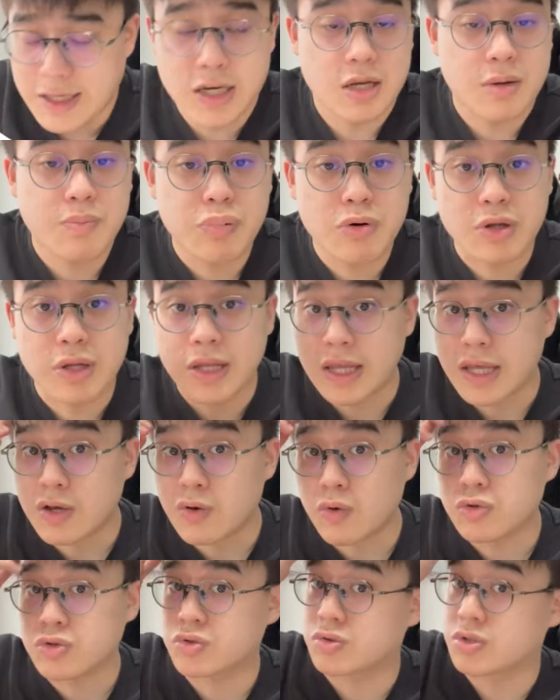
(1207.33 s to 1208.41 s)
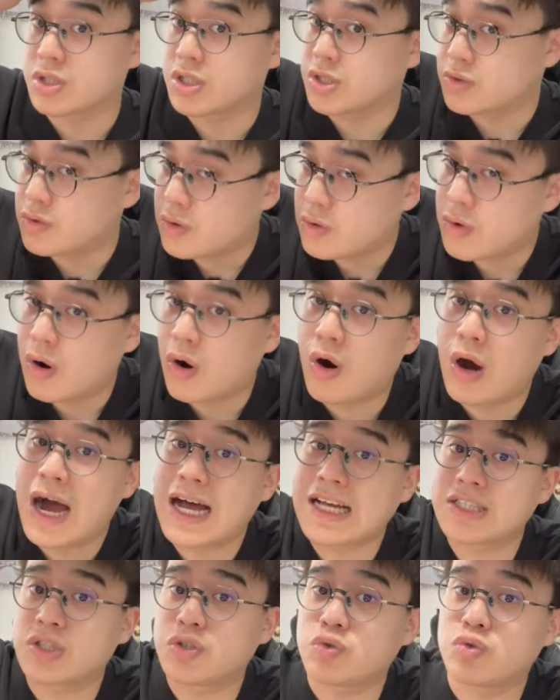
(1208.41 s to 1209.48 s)
didn't put equals to 0 or
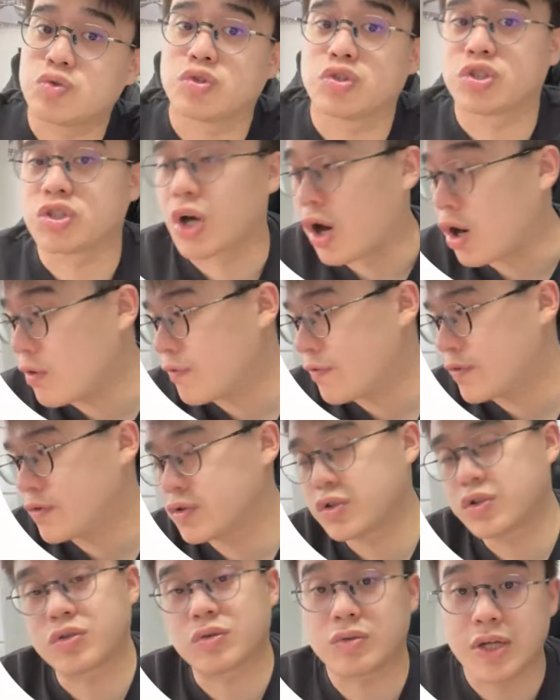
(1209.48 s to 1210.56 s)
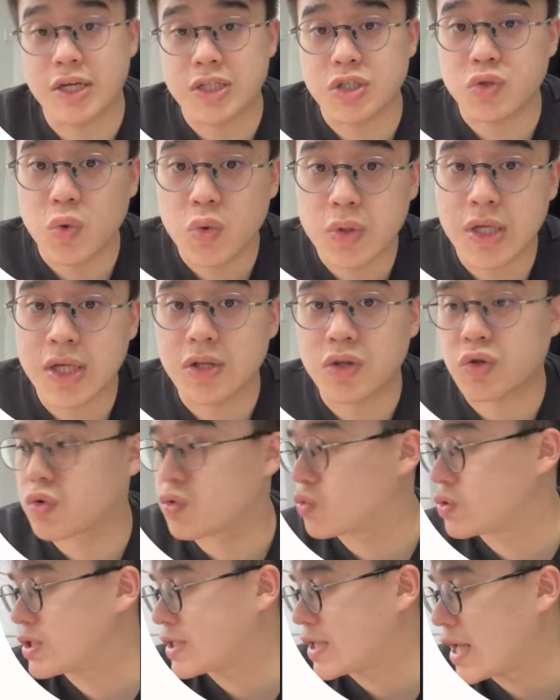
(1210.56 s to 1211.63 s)
ask you to solve, so there's no need
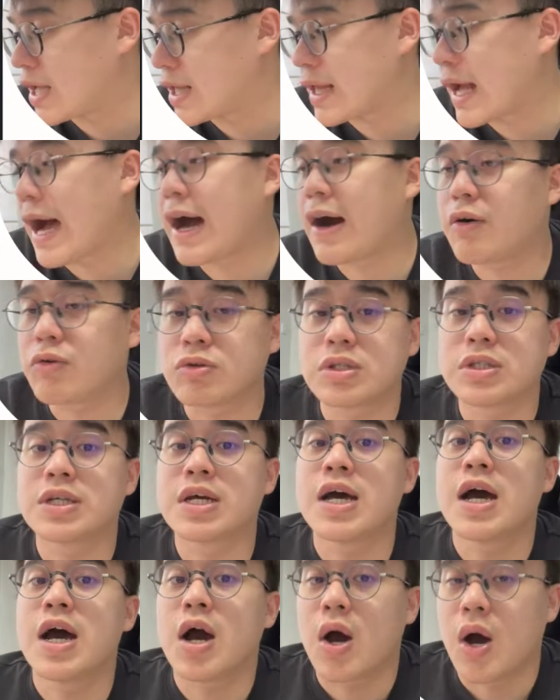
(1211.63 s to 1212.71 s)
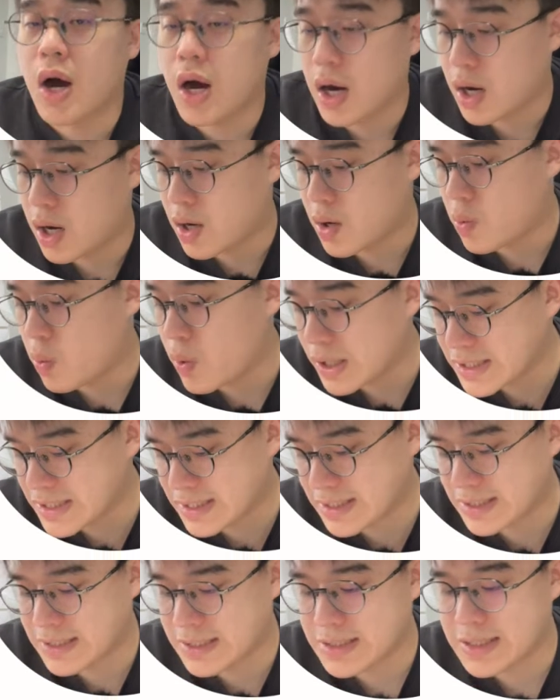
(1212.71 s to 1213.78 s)
to state out
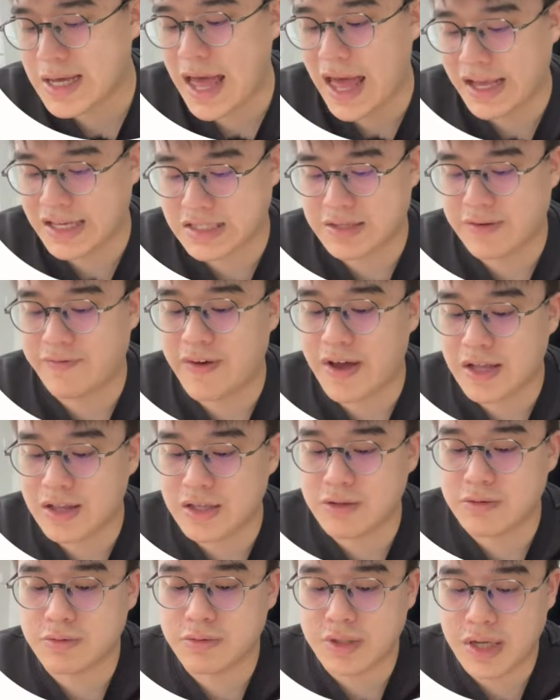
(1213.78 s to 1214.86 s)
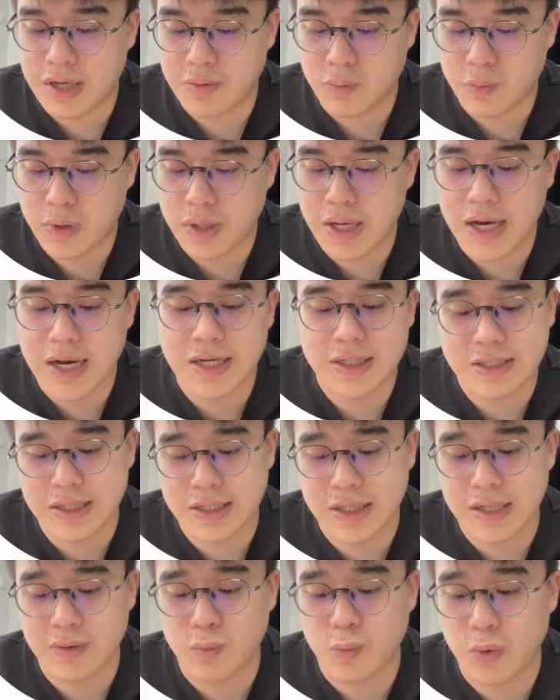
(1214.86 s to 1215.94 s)
what's the x value that we are
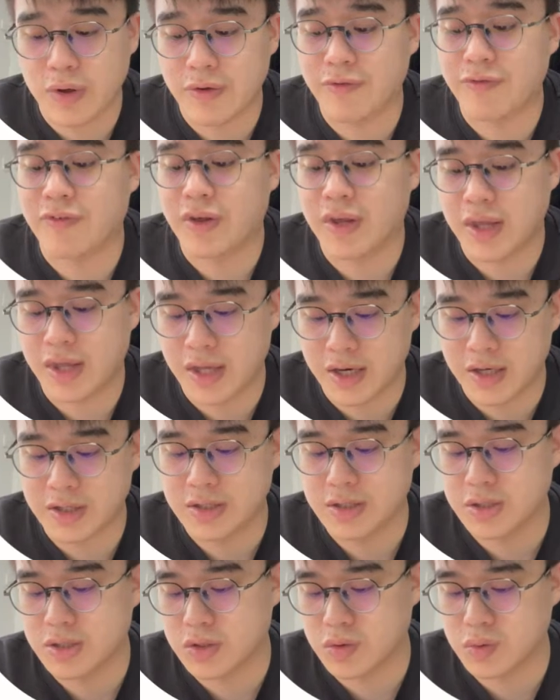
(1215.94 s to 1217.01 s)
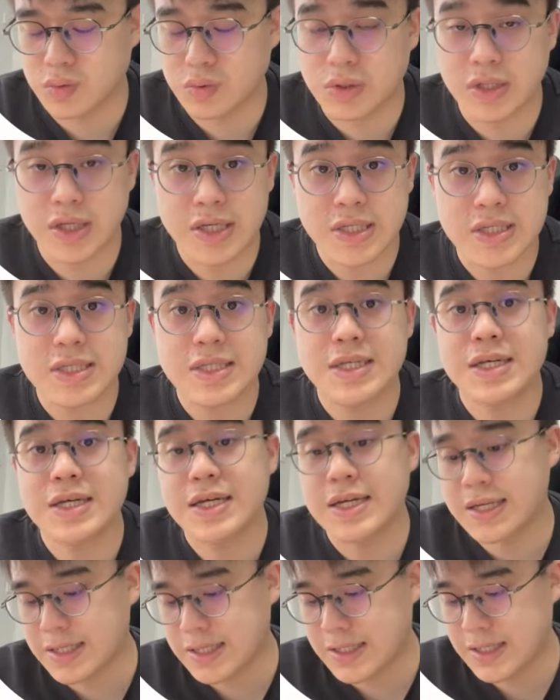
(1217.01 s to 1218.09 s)
dealing with here. So this
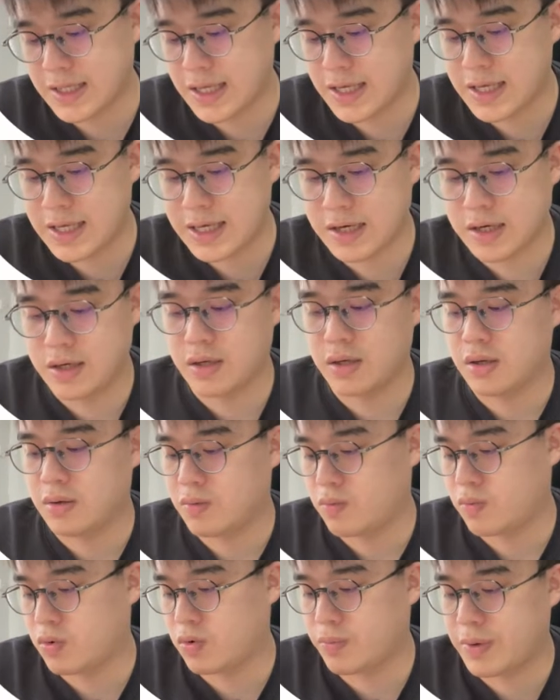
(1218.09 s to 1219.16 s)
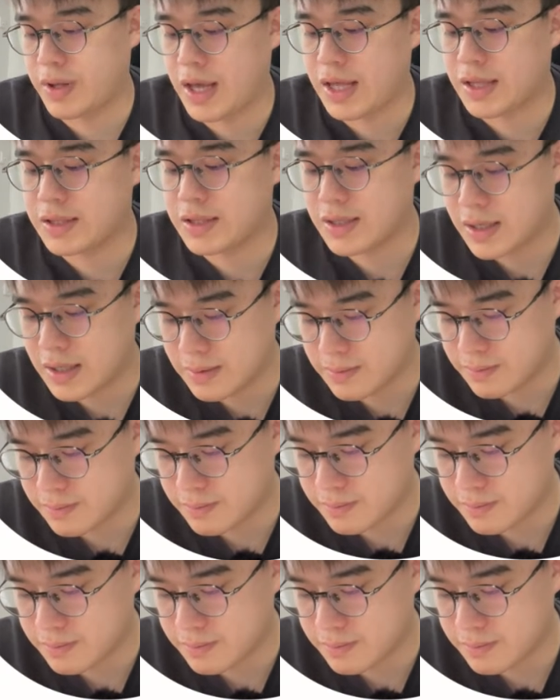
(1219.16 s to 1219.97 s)
d here will be ended up